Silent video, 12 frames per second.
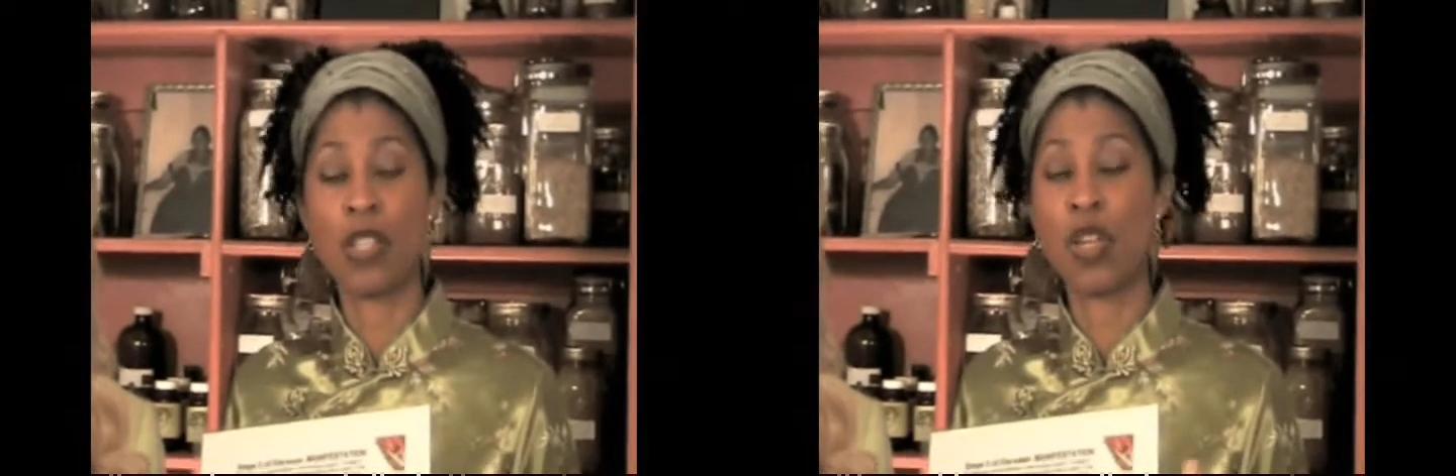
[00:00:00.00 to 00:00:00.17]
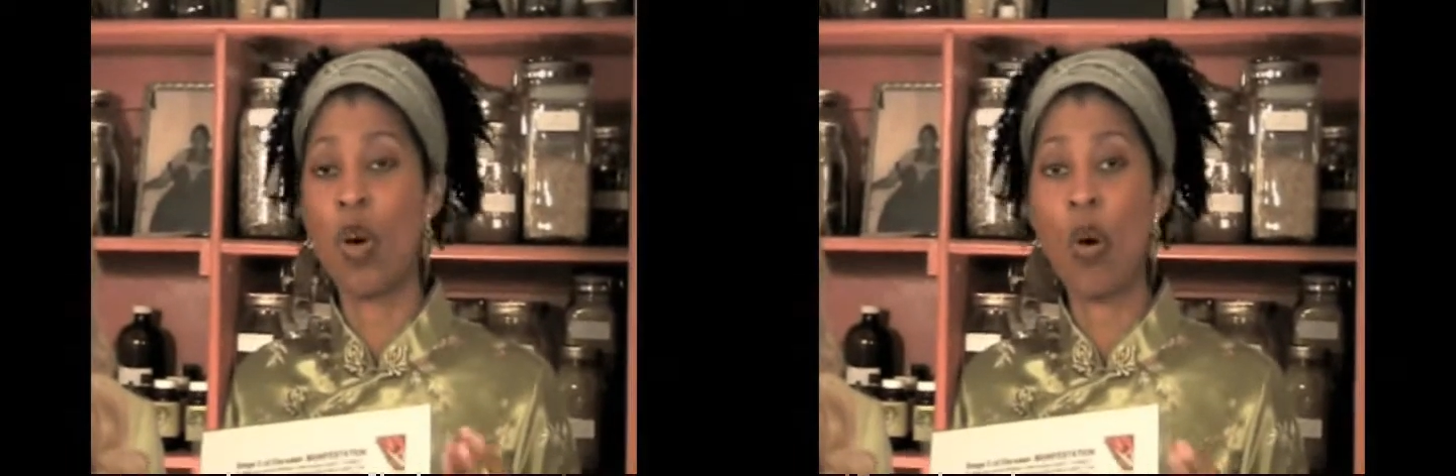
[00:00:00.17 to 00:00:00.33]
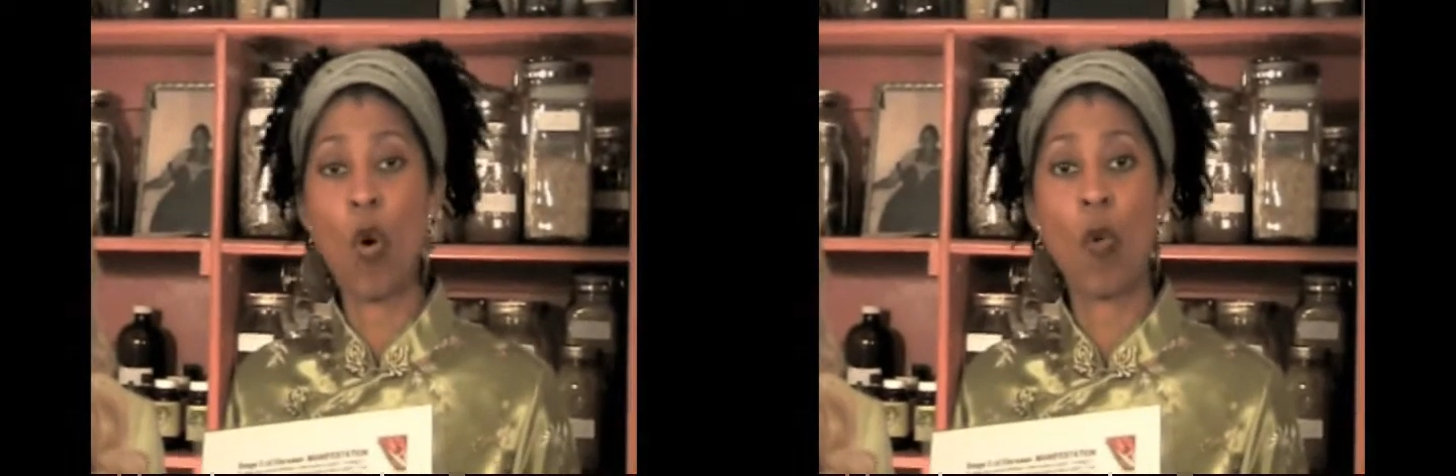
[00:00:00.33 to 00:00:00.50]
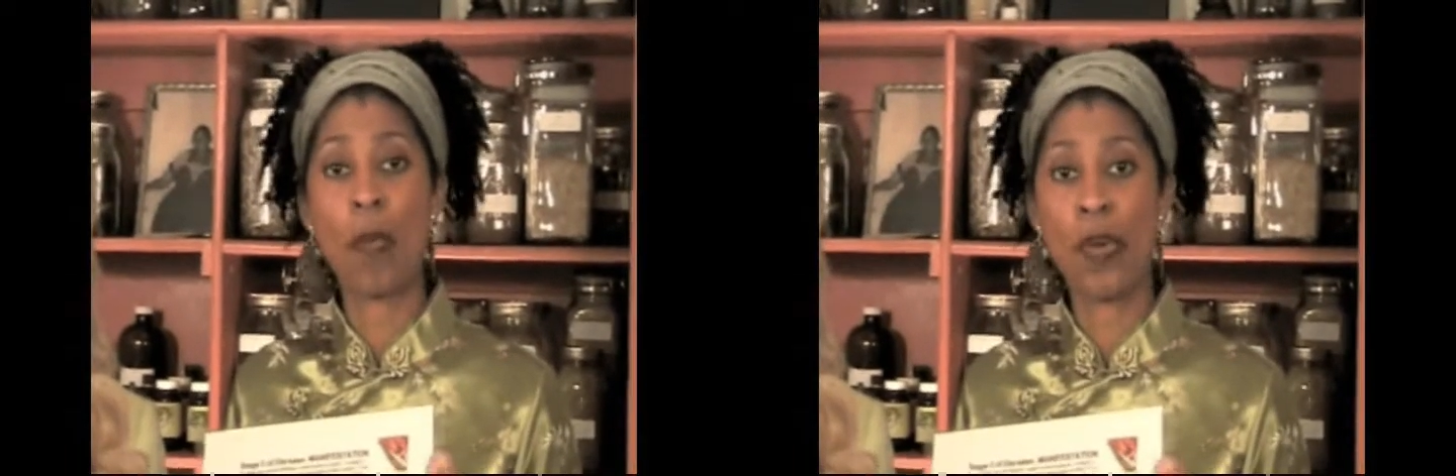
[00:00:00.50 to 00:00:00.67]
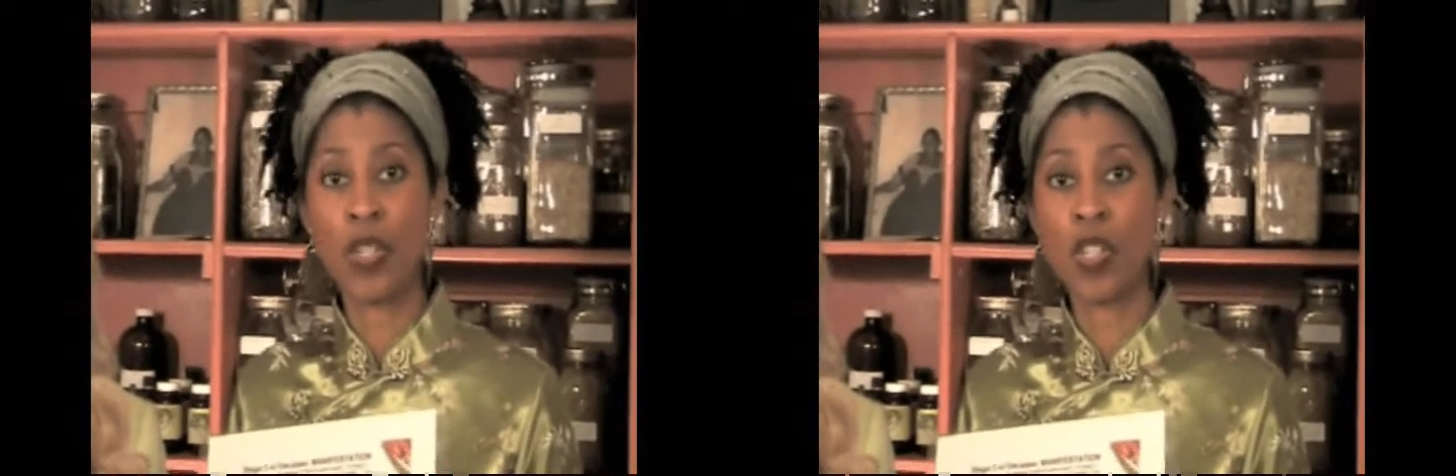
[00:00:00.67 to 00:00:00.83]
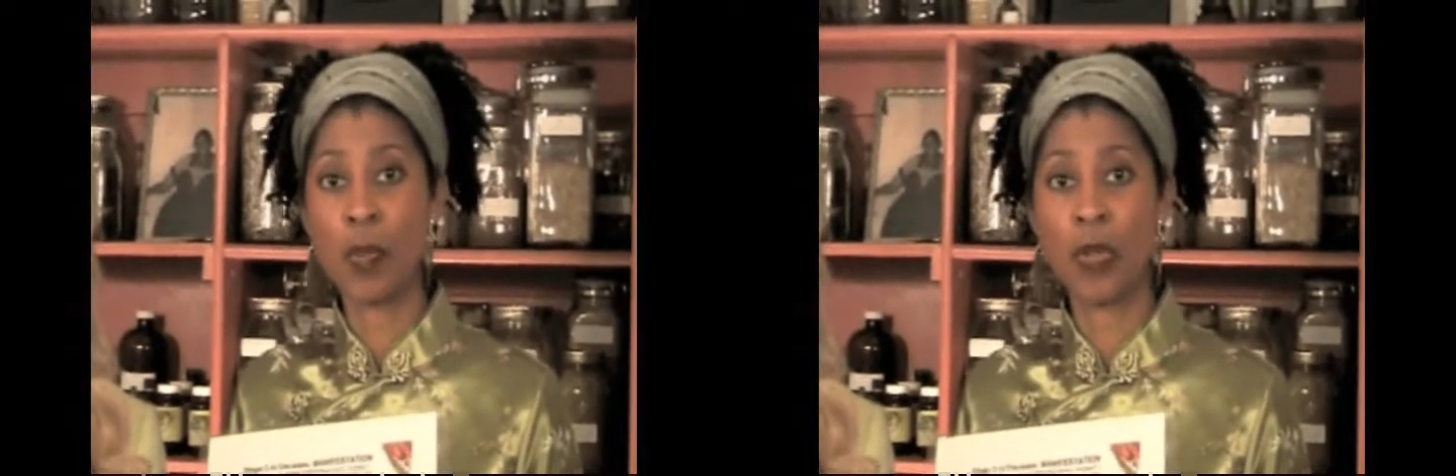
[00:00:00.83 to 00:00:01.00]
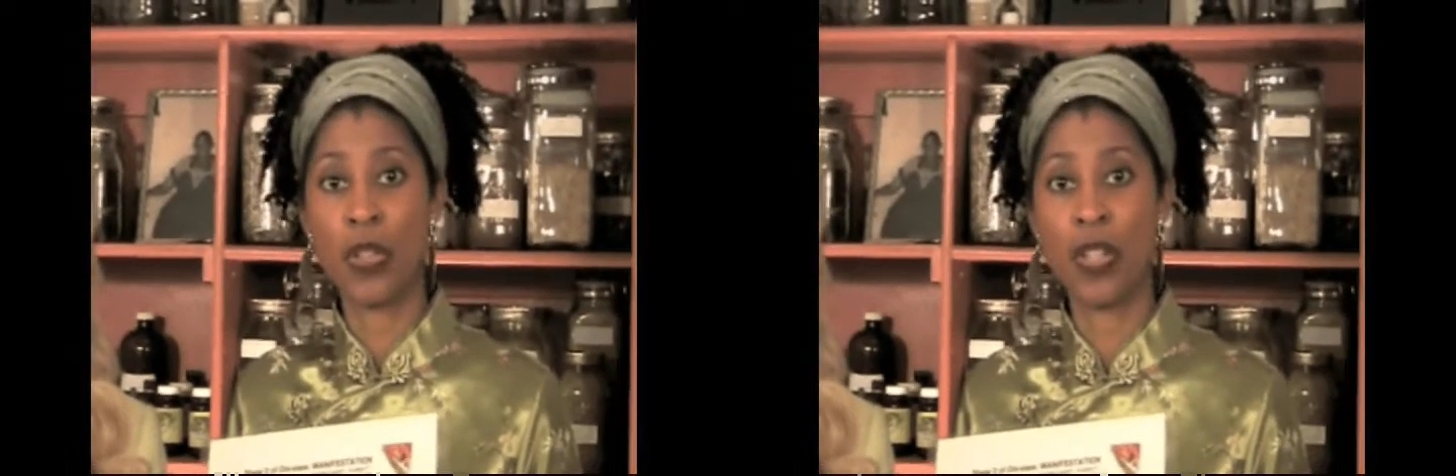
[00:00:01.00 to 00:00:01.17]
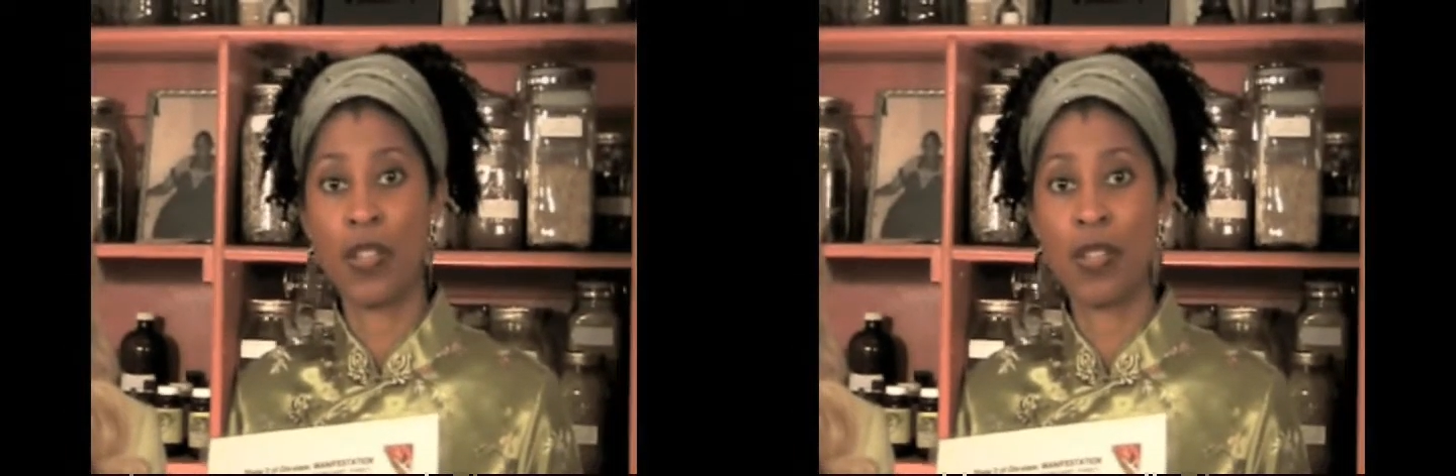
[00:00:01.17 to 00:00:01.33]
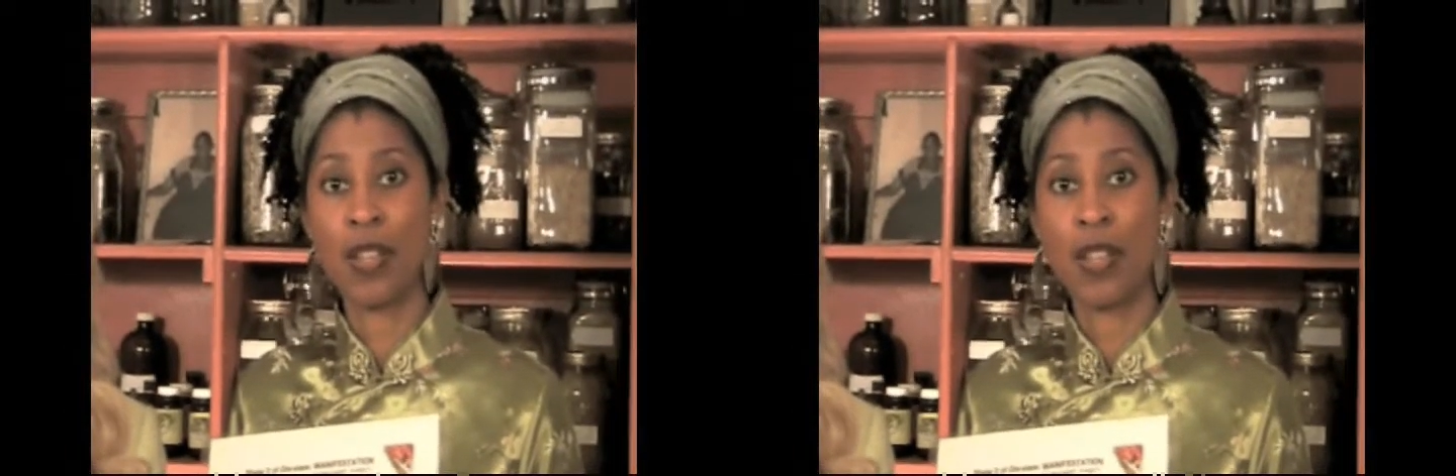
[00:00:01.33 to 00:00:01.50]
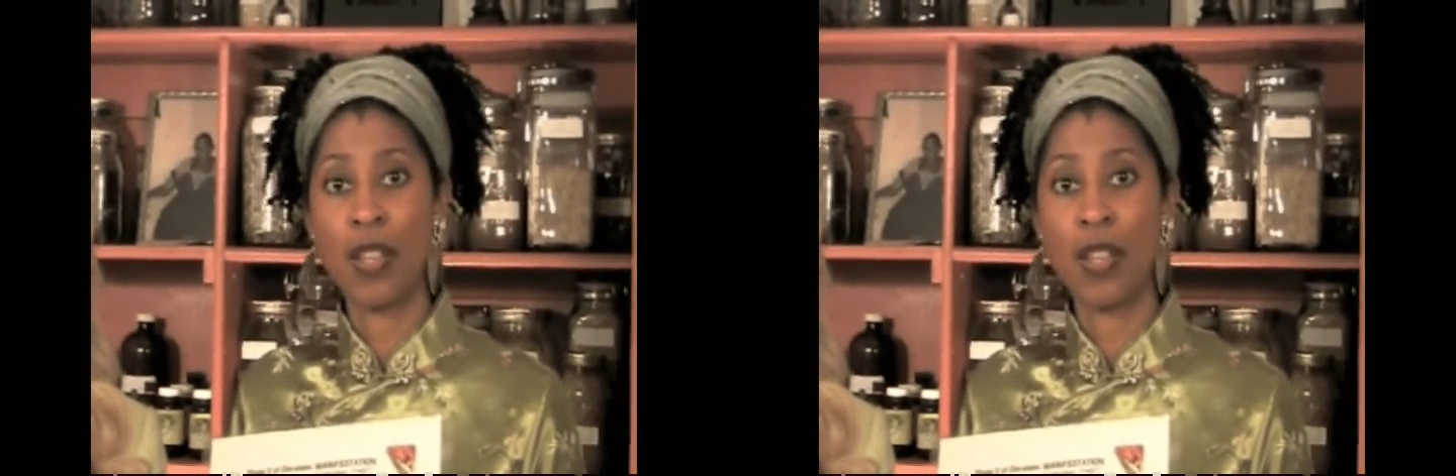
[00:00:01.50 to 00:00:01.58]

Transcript: the whole principle is,